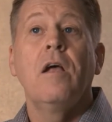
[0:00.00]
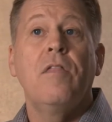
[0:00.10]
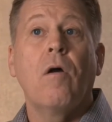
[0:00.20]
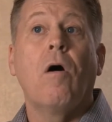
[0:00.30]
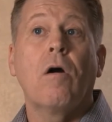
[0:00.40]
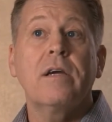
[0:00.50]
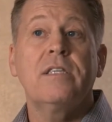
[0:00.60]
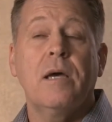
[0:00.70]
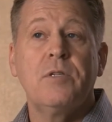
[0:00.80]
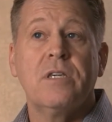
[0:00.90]
There are
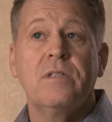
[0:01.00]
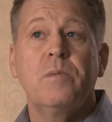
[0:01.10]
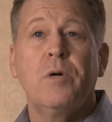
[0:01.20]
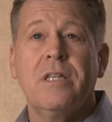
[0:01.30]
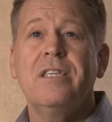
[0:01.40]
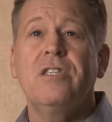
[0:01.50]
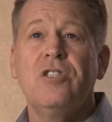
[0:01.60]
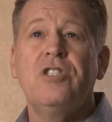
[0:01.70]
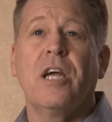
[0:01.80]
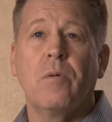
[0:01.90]
exceptions, but this
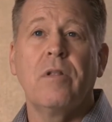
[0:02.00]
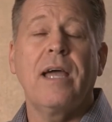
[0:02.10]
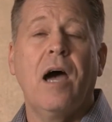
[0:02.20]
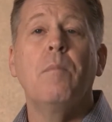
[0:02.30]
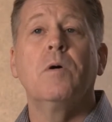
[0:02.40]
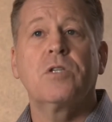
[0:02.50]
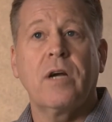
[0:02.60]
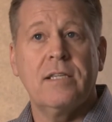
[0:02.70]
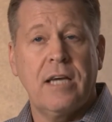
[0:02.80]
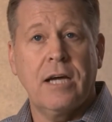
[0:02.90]
is generally how most
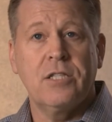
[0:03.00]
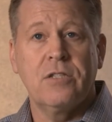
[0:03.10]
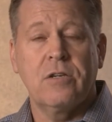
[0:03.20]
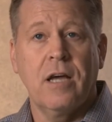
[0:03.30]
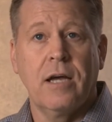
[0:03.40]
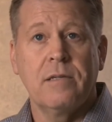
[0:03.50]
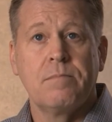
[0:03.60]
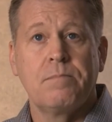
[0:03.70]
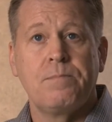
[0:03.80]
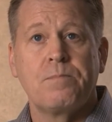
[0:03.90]
transactions are done.
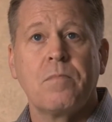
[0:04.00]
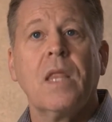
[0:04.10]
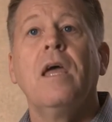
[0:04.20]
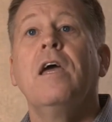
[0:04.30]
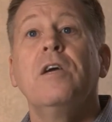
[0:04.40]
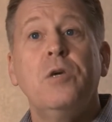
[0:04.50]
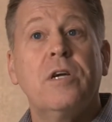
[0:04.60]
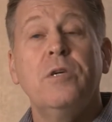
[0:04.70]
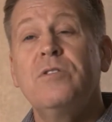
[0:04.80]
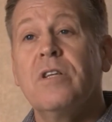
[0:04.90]
You
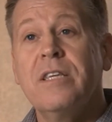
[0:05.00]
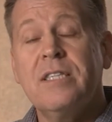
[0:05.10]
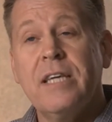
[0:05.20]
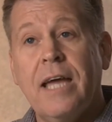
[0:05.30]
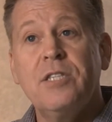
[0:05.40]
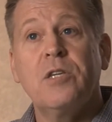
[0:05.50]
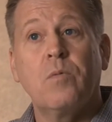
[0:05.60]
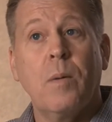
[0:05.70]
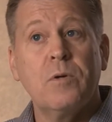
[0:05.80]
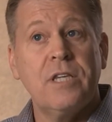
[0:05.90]
can use the listing agent to
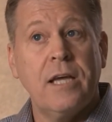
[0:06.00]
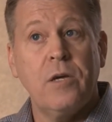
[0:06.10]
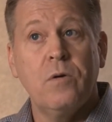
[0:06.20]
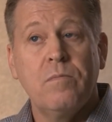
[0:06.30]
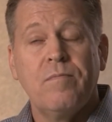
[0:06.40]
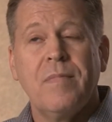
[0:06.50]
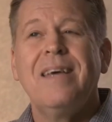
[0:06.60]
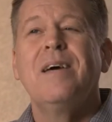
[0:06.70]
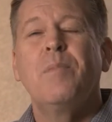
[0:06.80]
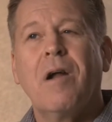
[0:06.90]
represent you,
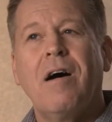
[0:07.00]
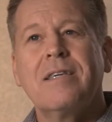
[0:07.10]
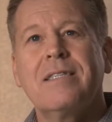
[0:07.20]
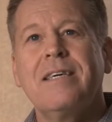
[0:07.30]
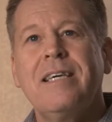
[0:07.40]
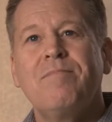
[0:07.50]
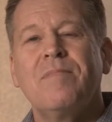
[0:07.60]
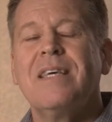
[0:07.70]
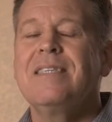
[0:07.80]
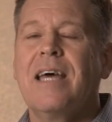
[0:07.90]
but honestly,
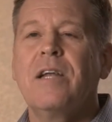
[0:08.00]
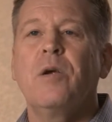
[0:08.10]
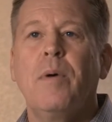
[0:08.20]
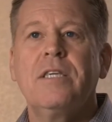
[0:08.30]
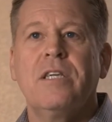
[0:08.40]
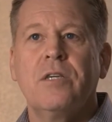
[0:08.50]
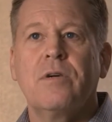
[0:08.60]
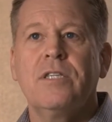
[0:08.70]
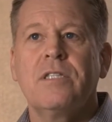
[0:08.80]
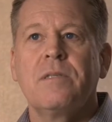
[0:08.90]
is that in your best
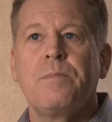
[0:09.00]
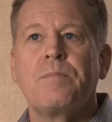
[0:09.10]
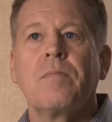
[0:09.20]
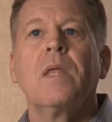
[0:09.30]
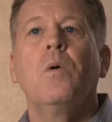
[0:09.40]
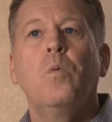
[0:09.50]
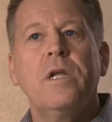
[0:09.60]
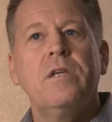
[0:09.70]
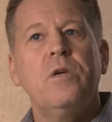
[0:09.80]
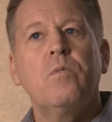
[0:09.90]
interest?
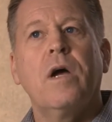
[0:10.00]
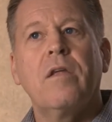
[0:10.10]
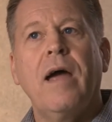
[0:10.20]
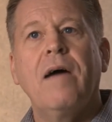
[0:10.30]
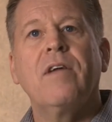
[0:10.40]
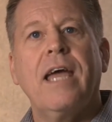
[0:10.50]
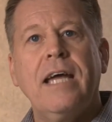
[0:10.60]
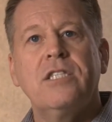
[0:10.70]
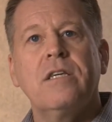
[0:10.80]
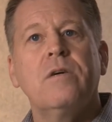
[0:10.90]
Wouldn't you rather have an
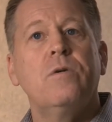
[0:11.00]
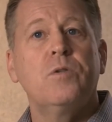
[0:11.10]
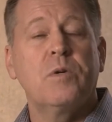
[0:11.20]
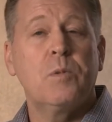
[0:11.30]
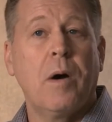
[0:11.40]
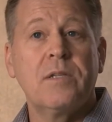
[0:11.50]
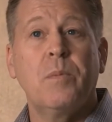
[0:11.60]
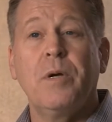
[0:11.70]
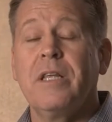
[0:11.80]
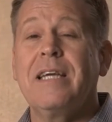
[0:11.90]
agent whose
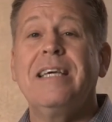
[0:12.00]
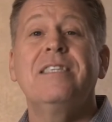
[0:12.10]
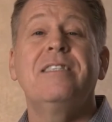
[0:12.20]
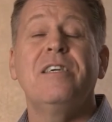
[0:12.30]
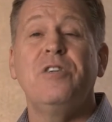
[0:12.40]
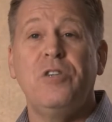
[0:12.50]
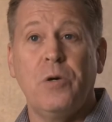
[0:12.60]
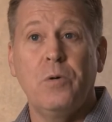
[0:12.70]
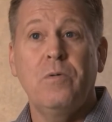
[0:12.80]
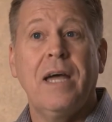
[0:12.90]
responsibility is to
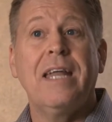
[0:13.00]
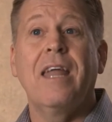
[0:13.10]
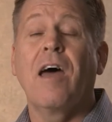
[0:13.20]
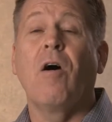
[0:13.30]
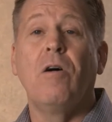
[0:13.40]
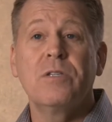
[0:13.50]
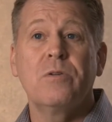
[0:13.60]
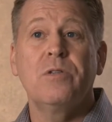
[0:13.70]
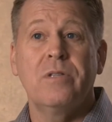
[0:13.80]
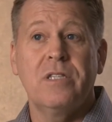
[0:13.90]
you and not
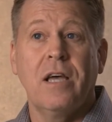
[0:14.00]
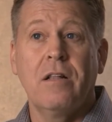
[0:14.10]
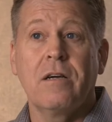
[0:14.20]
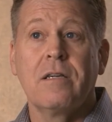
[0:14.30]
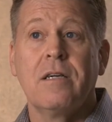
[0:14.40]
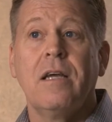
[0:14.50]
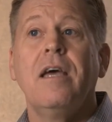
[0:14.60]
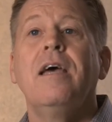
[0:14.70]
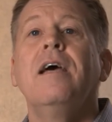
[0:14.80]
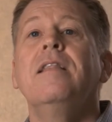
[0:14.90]
also to the seller?
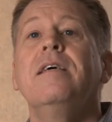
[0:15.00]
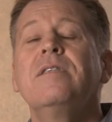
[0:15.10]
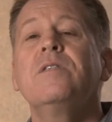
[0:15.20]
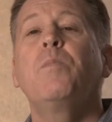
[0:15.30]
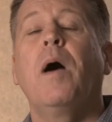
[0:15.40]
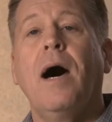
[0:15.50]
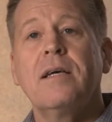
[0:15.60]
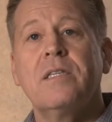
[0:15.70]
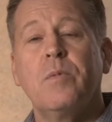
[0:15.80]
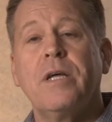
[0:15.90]
This is
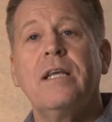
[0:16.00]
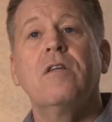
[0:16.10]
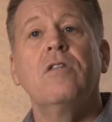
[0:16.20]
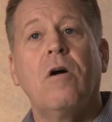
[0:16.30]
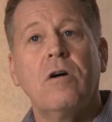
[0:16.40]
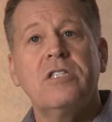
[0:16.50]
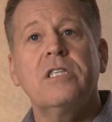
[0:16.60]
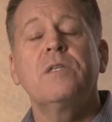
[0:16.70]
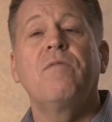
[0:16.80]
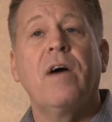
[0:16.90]
possibly the
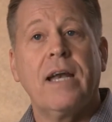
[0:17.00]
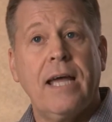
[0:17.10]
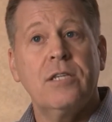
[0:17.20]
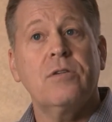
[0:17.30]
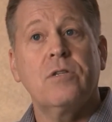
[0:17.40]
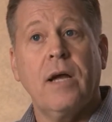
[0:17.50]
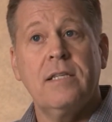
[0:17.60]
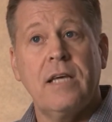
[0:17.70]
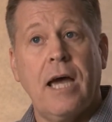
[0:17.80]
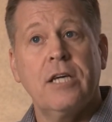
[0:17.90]
largest financial
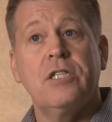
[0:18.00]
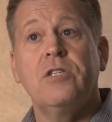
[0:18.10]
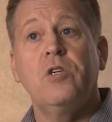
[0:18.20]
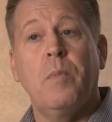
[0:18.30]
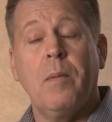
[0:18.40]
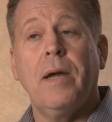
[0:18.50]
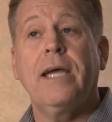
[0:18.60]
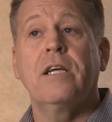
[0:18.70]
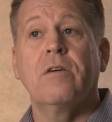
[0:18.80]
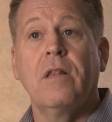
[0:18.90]
transaction you may
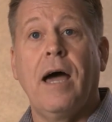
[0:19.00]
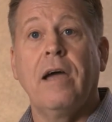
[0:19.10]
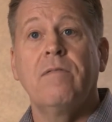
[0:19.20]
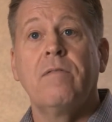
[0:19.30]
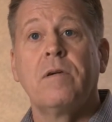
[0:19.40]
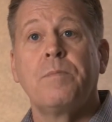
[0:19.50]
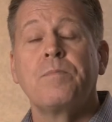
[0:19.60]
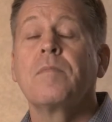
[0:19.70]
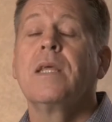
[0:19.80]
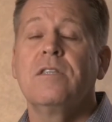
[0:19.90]
make in your life.
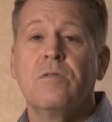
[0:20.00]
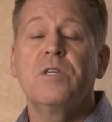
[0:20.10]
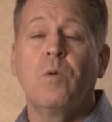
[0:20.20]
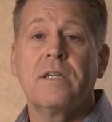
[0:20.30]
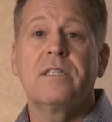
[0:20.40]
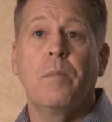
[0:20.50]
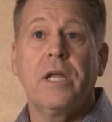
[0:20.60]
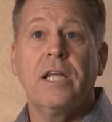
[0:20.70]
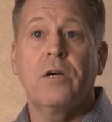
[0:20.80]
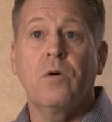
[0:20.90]
Don't you want
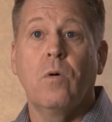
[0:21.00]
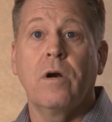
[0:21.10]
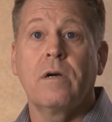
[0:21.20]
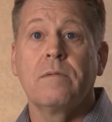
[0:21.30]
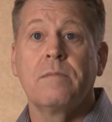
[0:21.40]
somebody in your corner?